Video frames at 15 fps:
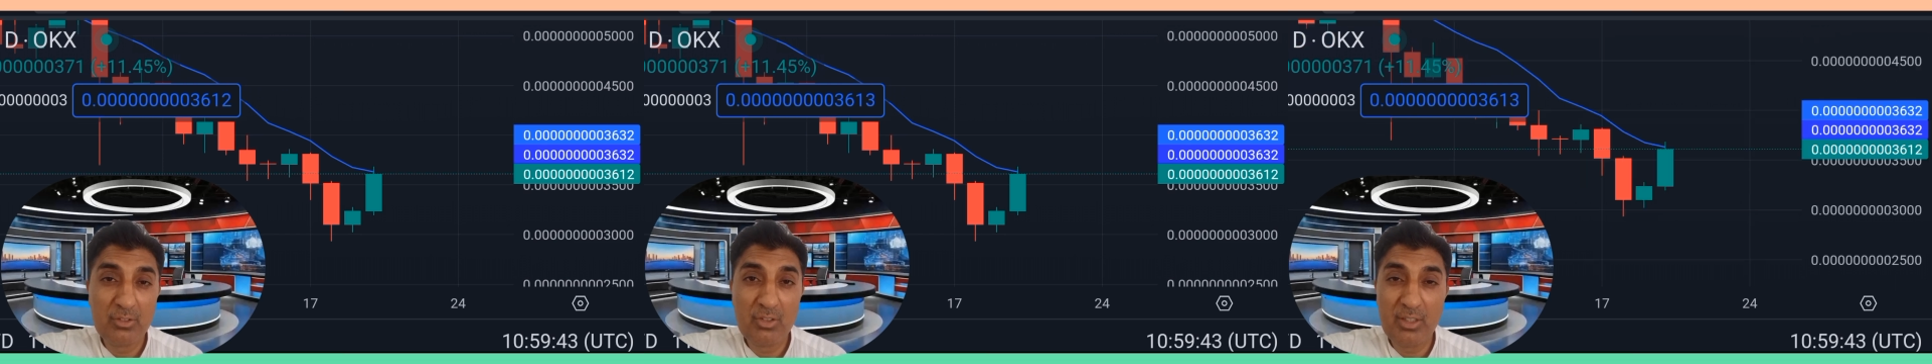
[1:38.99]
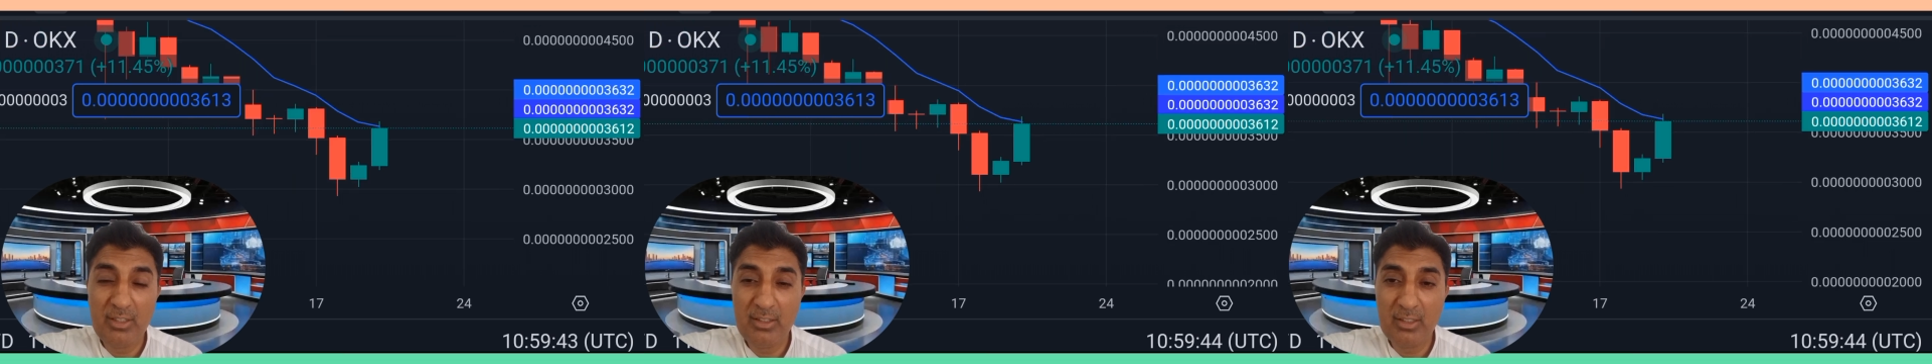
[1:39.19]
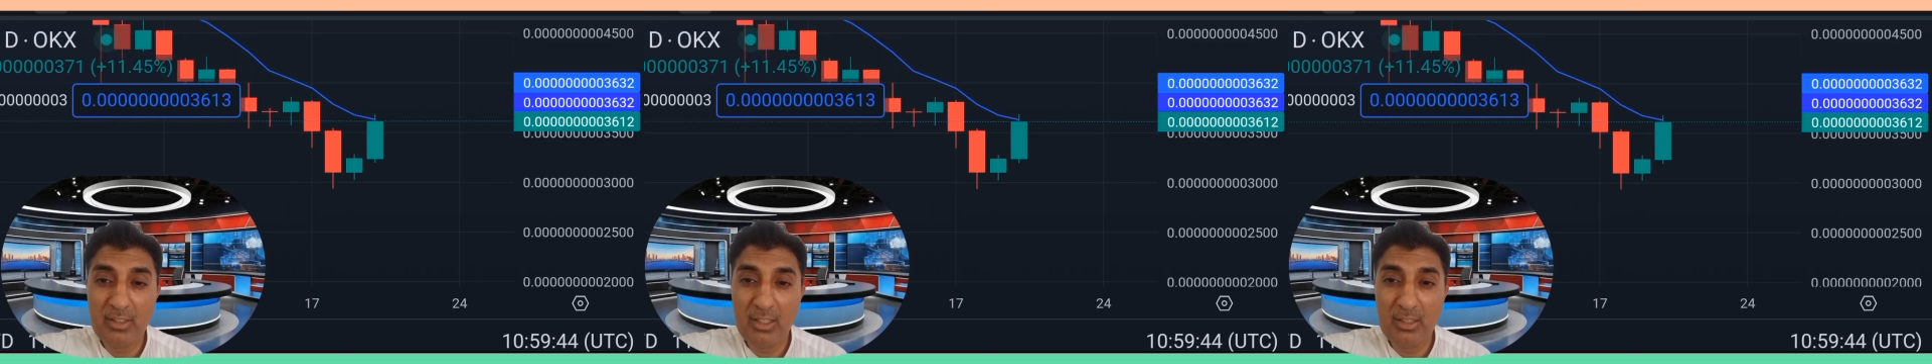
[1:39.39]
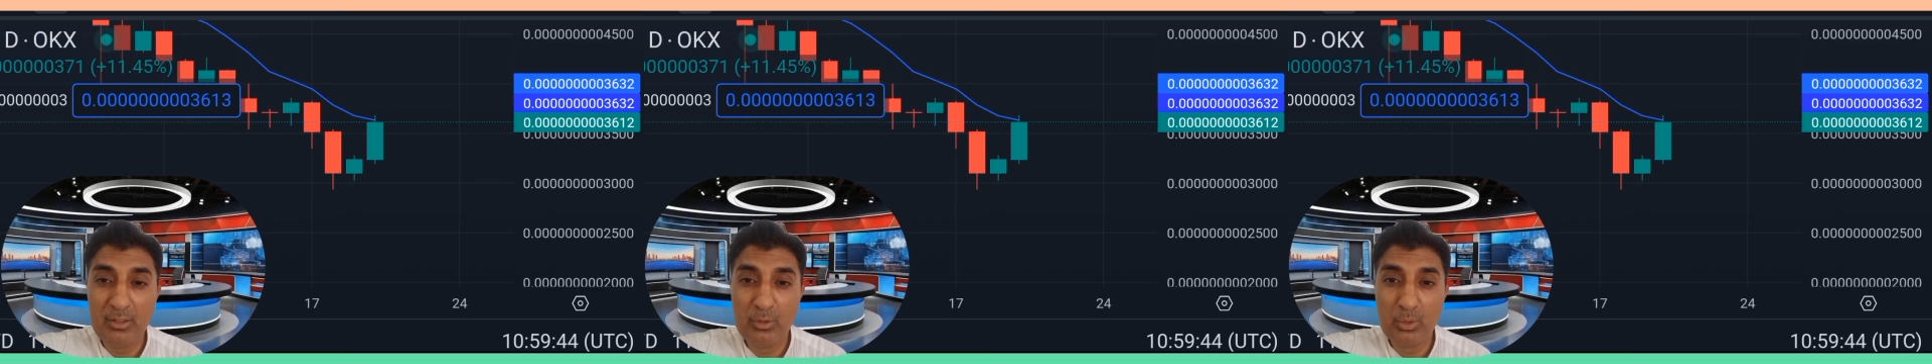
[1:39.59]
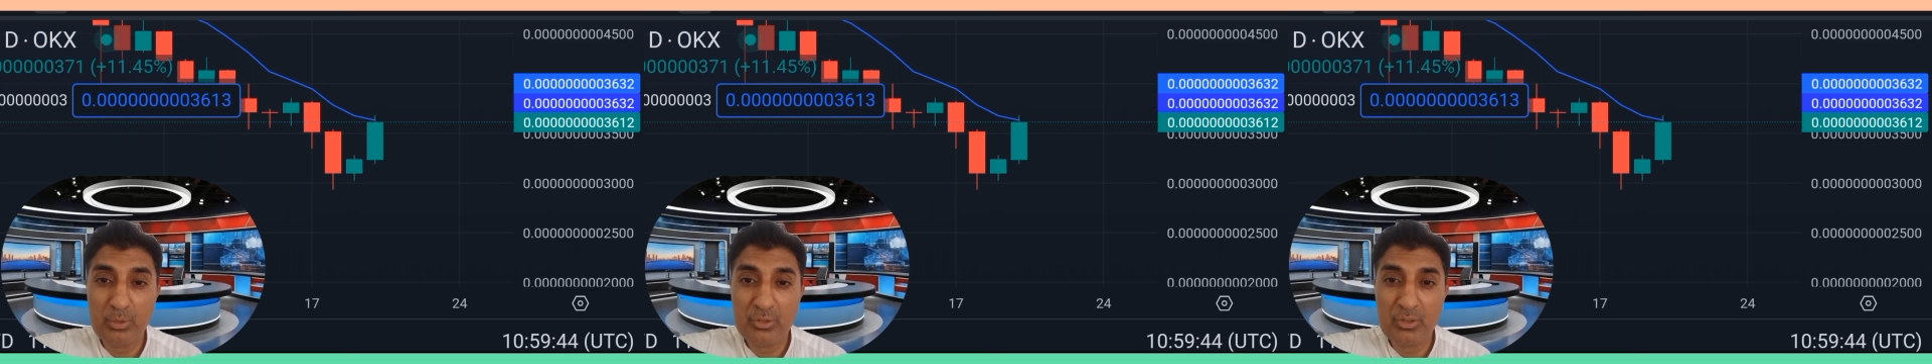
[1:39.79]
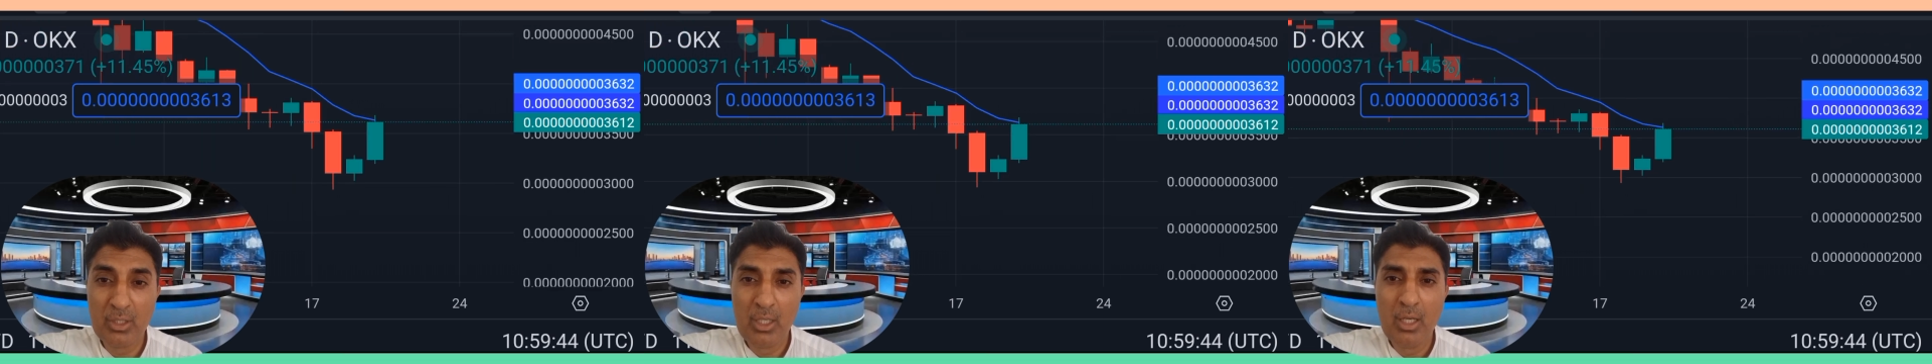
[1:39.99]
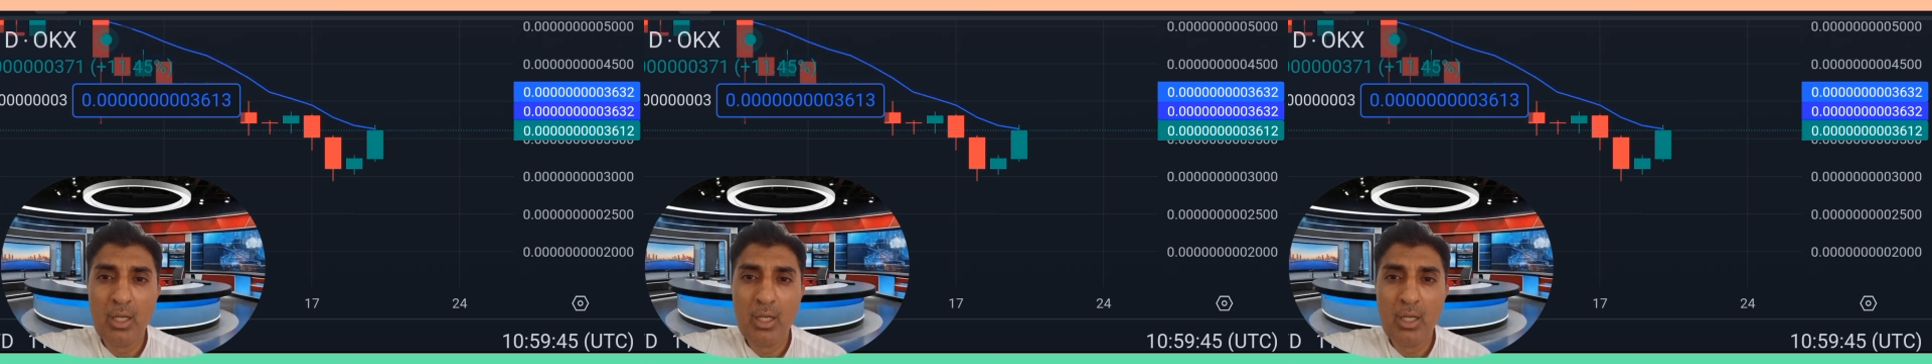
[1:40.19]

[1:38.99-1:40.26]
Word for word: trillion AI Doge.